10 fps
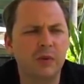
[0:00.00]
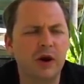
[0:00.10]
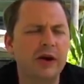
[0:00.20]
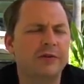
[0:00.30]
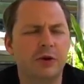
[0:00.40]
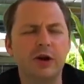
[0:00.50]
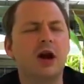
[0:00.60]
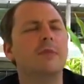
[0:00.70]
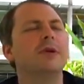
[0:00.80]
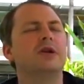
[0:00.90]
we already have thirty
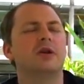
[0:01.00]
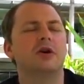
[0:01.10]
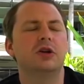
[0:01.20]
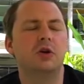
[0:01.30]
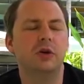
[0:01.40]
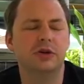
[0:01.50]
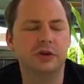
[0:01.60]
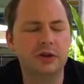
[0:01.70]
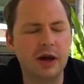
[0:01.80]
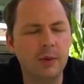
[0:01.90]
companies launching coins
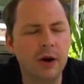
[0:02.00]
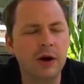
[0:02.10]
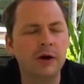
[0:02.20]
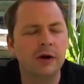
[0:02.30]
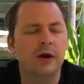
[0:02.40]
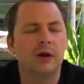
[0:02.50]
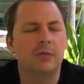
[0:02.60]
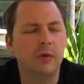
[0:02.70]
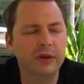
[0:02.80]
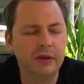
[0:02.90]
on Skywire,
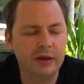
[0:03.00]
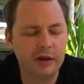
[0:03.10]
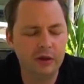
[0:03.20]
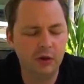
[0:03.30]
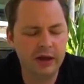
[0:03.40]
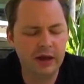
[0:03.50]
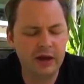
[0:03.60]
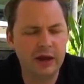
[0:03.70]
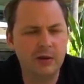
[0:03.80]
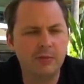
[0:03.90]
but when you'll
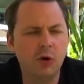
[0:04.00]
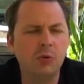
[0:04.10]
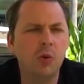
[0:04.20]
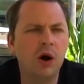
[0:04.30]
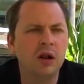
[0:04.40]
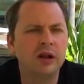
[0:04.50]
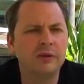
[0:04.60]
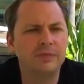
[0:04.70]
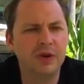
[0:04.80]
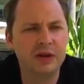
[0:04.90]
get a mobile
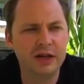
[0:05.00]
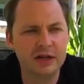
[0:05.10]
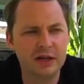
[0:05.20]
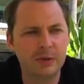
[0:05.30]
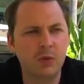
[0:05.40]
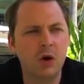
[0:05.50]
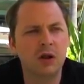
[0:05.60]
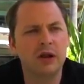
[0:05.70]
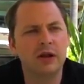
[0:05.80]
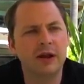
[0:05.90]
wallet, a desktop
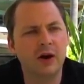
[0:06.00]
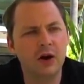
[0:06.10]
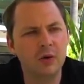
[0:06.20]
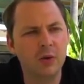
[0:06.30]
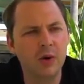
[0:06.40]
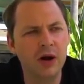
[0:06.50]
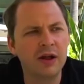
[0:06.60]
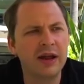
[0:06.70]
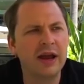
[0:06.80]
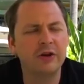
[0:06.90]
wallet, a hardware
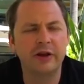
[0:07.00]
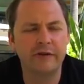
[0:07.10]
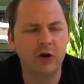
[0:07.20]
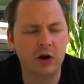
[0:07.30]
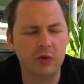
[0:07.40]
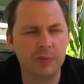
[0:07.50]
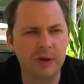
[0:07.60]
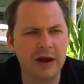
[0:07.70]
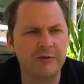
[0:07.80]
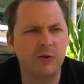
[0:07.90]
wallet, and you'll have a hardware
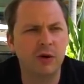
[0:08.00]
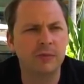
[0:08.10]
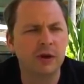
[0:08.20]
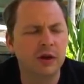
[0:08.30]
platform,